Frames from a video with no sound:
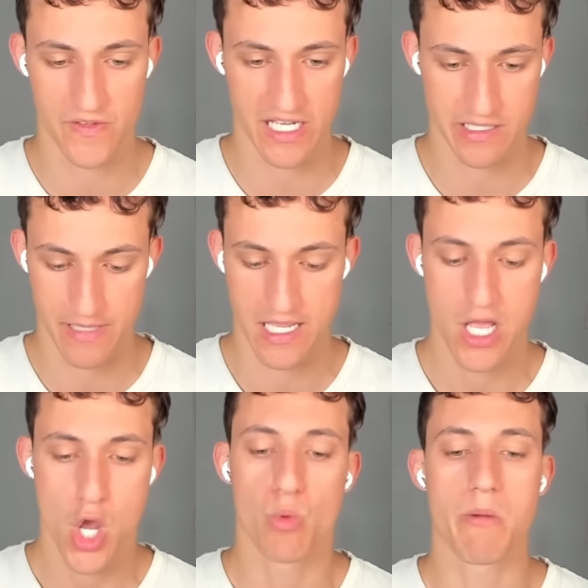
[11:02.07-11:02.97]
get to me.
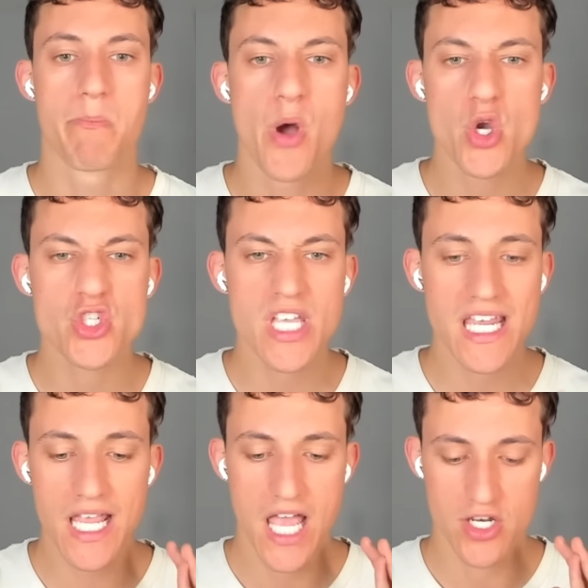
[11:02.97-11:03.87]
We're
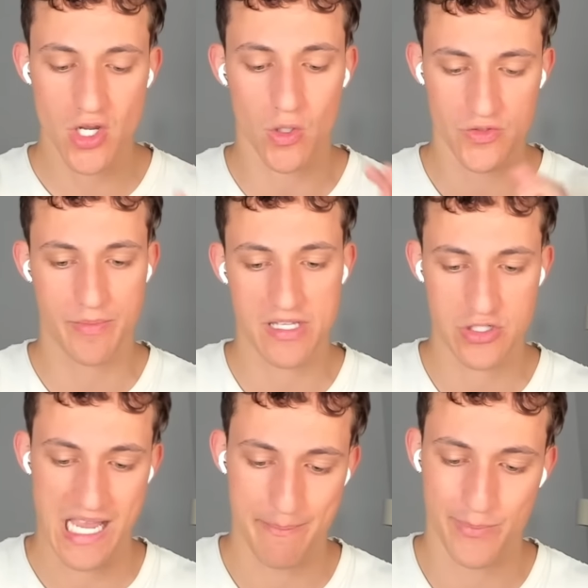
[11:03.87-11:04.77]
pushing to Ultimate
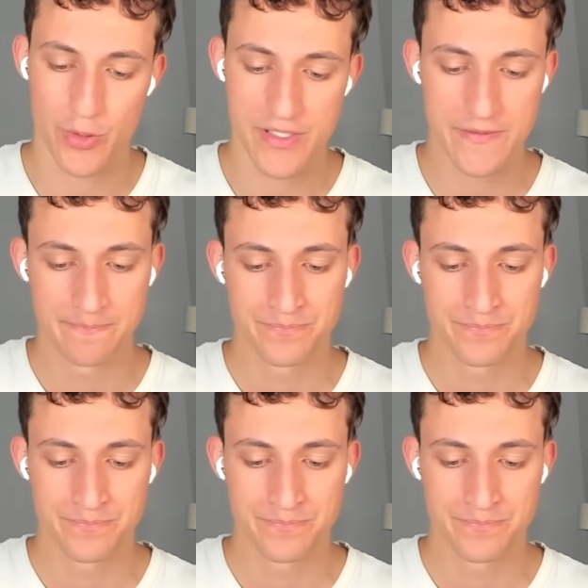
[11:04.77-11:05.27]
Champ, boys.